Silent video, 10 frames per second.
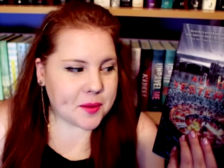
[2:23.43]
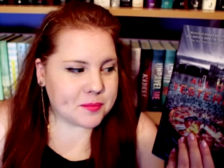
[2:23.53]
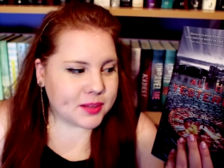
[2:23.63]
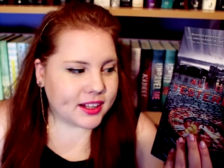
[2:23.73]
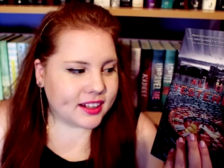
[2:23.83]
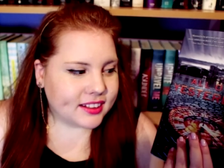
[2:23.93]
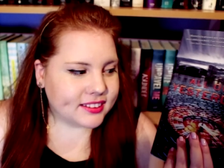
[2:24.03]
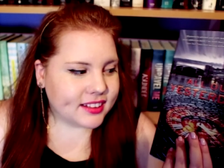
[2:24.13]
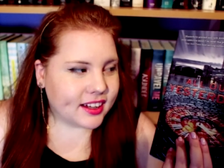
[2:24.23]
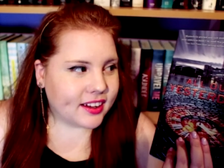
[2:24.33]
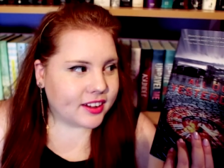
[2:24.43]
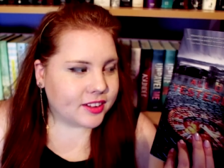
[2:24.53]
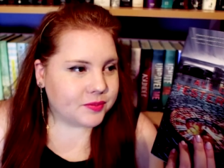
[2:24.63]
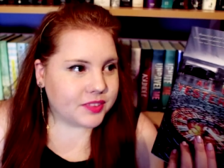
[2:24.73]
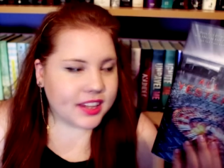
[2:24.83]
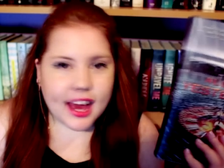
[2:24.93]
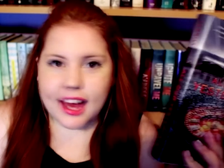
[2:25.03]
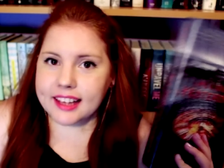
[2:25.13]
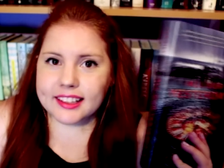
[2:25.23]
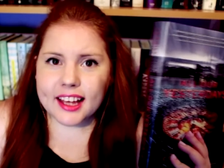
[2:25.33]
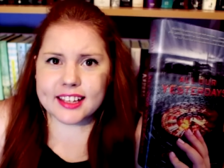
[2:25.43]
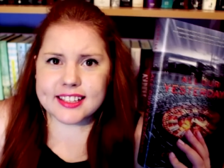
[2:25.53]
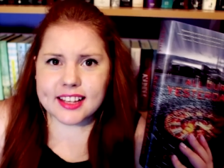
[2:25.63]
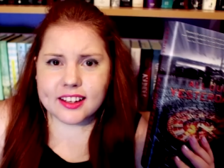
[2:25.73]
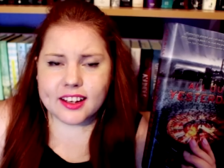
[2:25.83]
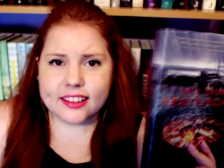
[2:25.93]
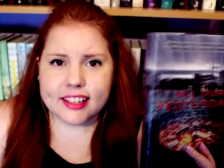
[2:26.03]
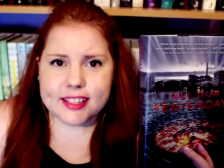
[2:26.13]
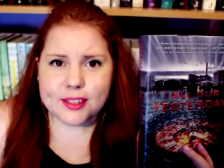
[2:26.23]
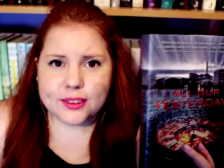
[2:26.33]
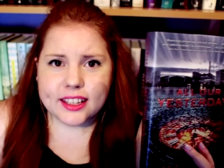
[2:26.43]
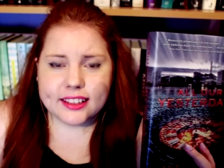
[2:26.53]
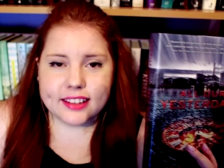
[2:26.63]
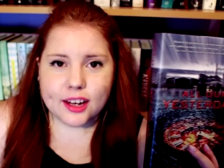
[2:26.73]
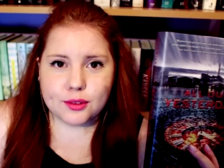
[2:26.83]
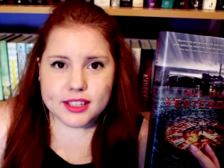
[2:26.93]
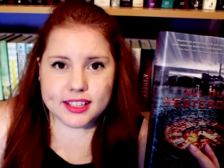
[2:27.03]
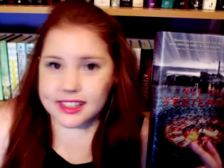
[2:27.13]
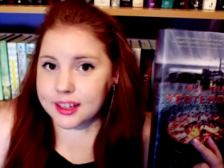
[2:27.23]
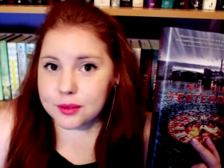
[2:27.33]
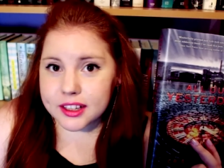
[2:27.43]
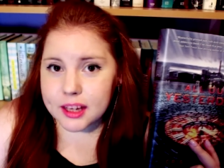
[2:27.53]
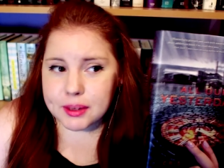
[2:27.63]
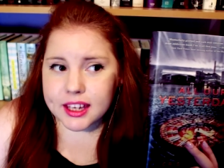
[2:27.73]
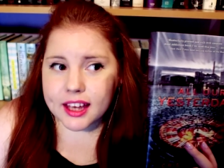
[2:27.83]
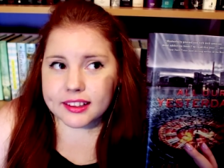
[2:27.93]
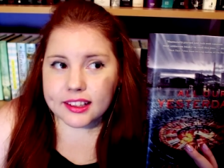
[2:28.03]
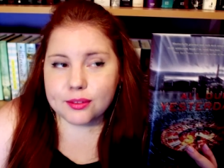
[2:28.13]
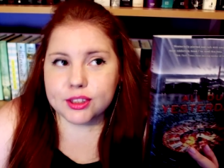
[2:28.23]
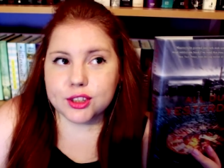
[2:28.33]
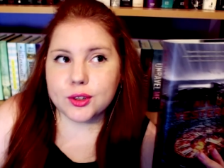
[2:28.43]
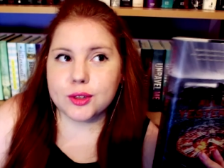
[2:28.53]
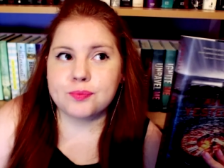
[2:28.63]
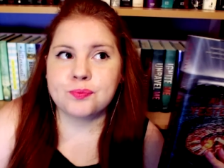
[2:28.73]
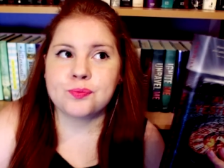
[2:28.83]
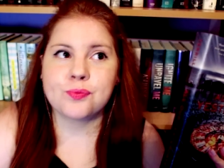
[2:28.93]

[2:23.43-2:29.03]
but yeah, and I saw that there was a sequel coming out, even though